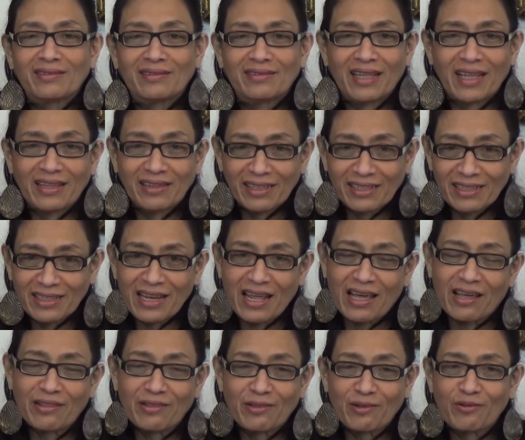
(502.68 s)
that the
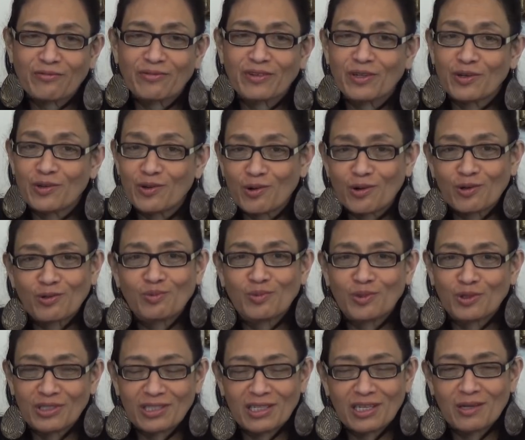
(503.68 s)
death of a
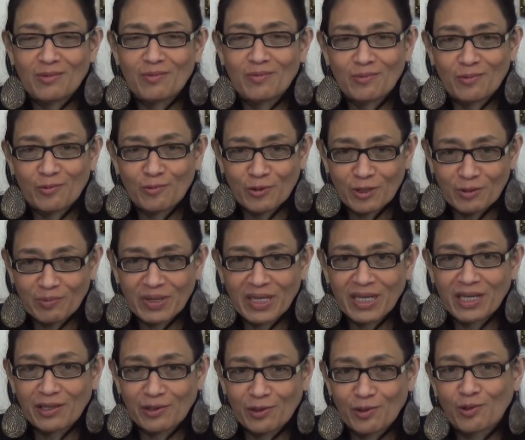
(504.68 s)
non-Muslim will be
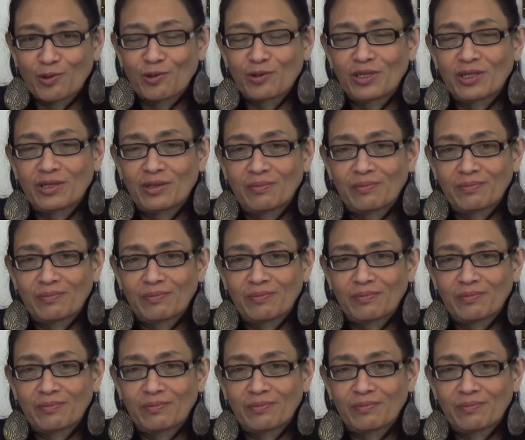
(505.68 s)
ignored.